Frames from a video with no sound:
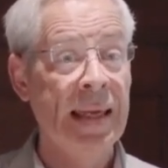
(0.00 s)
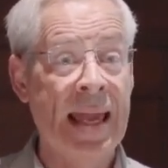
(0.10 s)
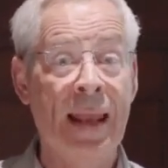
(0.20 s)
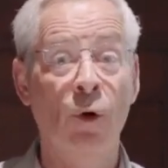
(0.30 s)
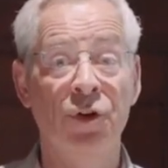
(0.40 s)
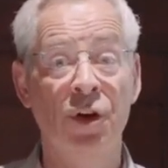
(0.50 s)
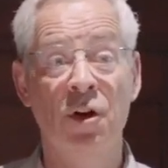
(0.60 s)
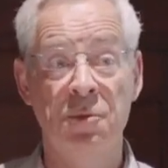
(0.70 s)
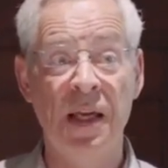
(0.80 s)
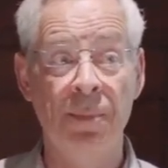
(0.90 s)
cannot
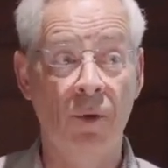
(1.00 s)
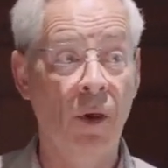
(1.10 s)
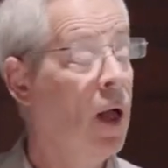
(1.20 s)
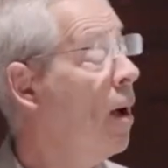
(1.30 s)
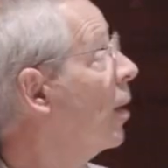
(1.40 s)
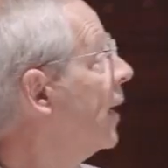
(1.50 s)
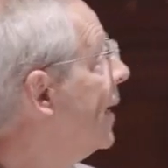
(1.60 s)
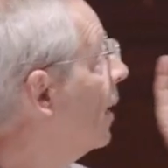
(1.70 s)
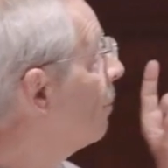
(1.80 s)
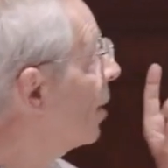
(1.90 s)
hurt people. But in a